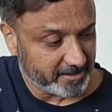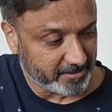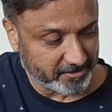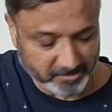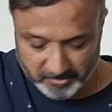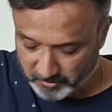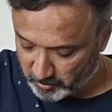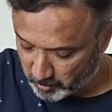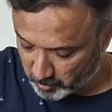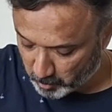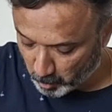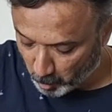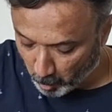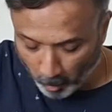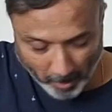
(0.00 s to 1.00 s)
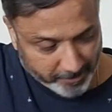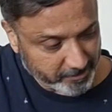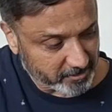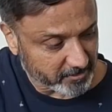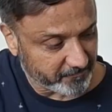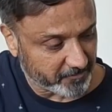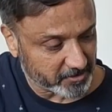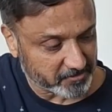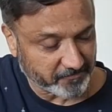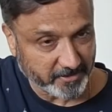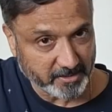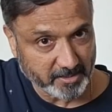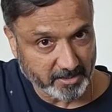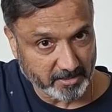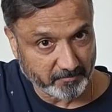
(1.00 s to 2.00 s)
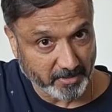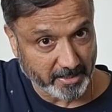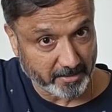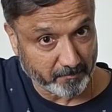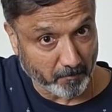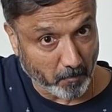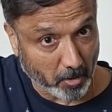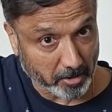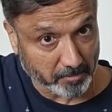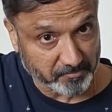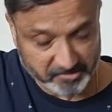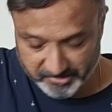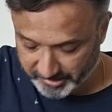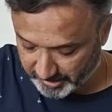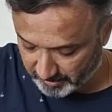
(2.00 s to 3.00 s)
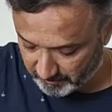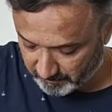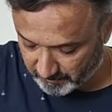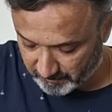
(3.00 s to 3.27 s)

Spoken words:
it is 1, the first fret, my bottom string.